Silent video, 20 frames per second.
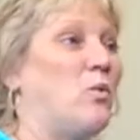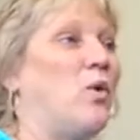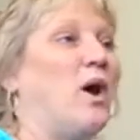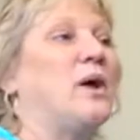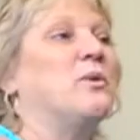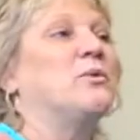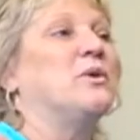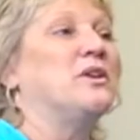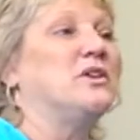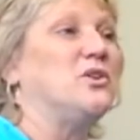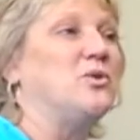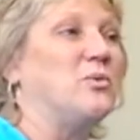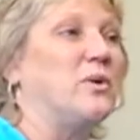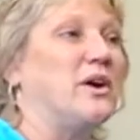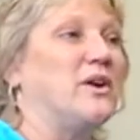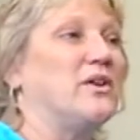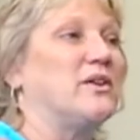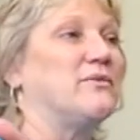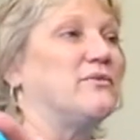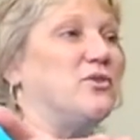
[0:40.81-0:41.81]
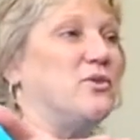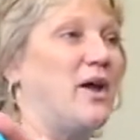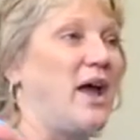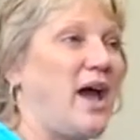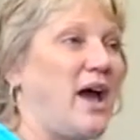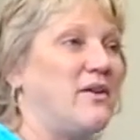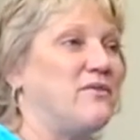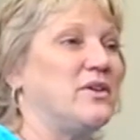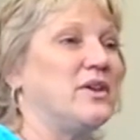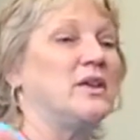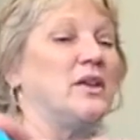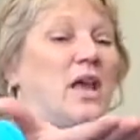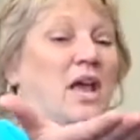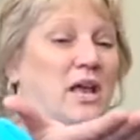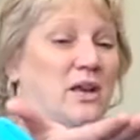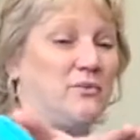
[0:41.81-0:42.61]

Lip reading: Why wouldn't you wear it if you have it?